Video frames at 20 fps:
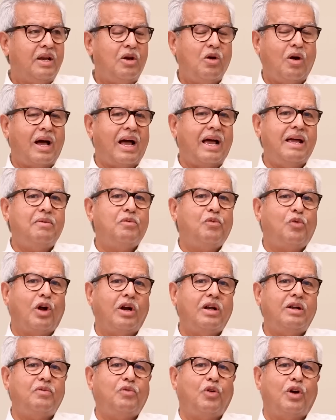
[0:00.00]
No,
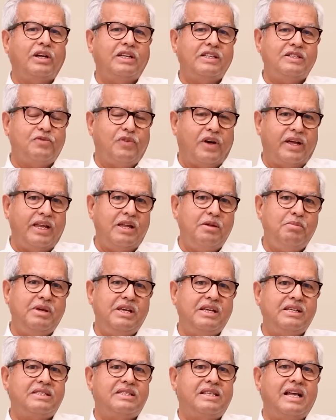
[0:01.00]
what is worrying
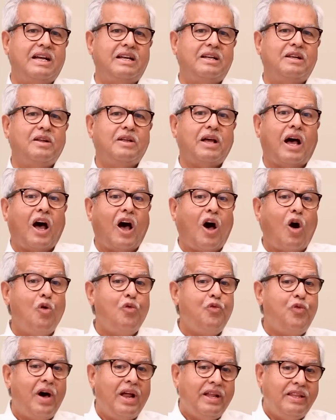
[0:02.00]
me is that how
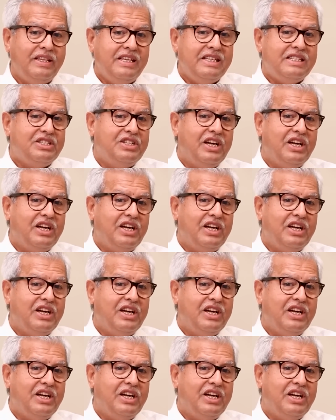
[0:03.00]
far these